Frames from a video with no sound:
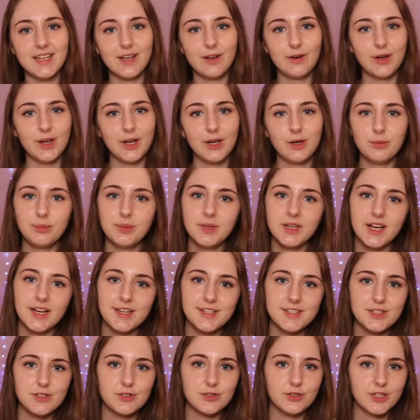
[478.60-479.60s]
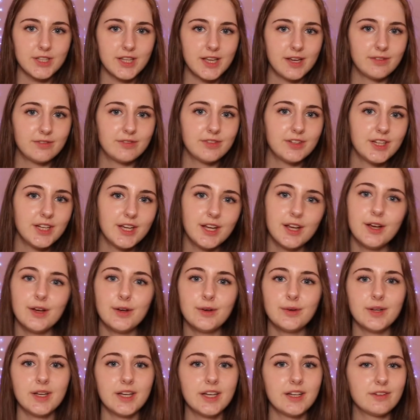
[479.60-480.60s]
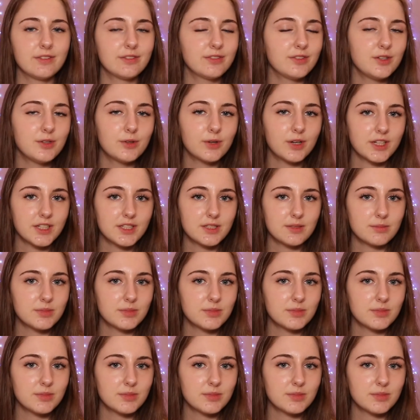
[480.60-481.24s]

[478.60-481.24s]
I hope you guys enjoyed that video, and if you got some